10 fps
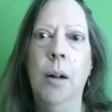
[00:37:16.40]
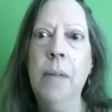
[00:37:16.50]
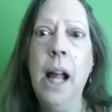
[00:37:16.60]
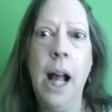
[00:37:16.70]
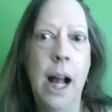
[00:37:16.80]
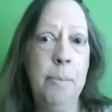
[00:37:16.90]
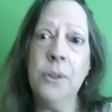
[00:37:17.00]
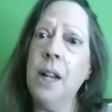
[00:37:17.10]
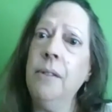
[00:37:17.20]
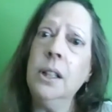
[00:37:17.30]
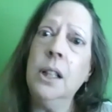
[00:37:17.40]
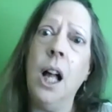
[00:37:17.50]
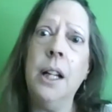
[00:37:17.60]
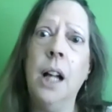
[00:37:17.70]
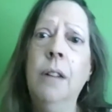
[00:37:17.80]
apples have a
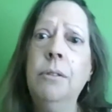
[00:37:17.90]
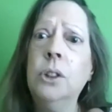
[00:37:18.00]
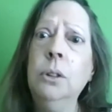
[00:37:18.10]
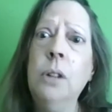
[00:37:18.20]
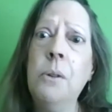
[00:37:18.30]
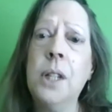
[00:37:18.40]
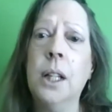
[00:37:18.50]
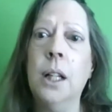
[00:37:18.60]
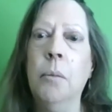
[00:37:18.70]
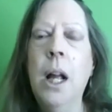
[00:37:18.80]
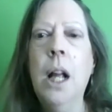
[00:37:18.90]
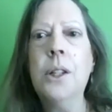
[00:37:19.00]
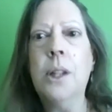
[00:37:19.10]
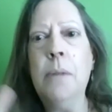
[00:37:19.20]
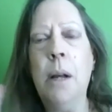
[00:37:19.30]
lot of glucose in them.
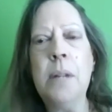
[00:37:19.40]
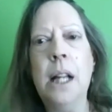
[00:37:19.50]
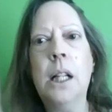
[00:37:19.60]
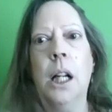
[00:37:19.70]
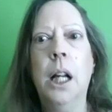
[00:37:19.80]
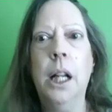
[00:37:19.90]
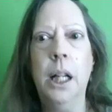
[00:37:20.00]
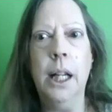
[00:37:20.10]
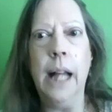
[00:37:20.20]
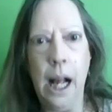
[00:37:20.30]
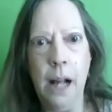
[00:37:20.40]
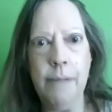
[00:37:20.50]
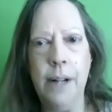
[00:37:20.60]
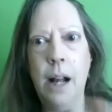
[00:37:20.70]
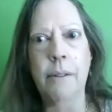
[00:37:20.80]
Sometimes I cut it in half
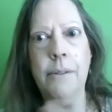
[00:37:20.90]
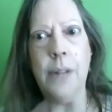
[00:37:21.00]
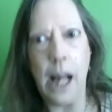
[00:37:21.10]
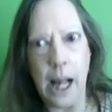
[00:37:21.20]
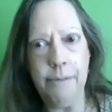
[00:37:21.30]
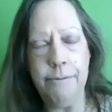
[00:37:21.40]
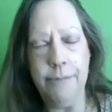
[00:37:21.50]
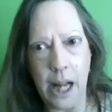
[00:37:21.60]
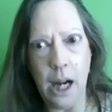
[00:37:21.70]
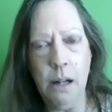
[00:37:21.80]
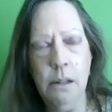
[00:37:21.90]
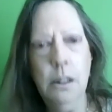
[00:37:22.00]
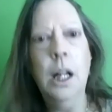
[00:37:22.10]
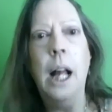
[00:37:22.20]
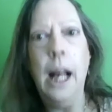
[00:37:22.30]
and have the half now,
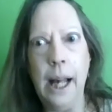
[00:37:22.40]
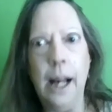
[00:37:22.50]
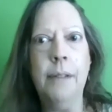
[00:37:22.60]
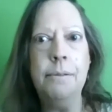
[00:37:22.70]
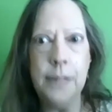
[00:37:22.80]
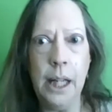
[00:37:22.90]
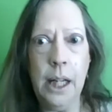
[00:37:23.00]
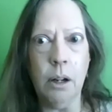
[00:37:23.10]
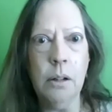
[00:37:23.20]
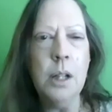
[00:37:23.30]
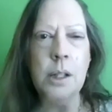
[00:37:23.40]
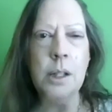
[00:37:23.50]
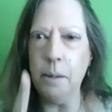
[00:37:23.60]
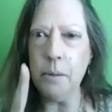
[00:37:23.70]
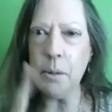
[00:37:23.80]
half later.
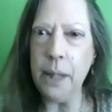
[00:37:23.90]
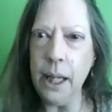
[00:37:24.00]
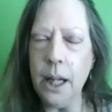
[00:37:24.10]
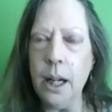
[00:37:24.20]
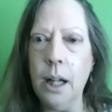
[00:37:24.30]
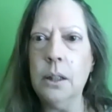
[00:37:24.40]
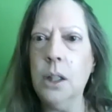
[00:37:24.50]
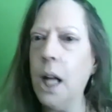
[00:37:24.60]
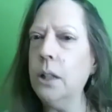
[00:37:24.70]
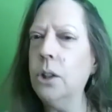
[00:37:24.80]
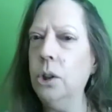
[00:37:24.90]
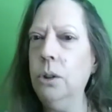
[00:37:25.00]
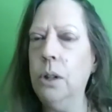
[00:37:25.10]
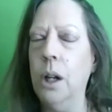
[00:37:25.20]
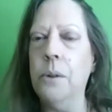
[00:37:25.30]
Same with a banana, a lot of
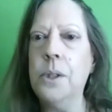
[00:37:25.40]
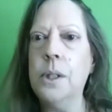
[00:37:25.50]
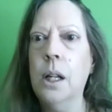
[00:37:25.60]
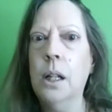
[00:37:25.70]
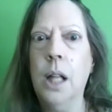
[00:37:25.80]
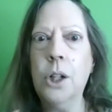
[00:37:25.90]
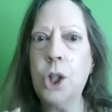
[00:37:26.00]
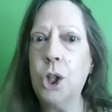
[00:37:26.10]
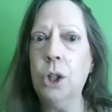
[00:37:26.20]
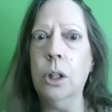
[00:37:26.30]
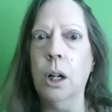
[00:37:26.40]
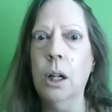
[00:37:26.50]
glucose, a lot of sugar.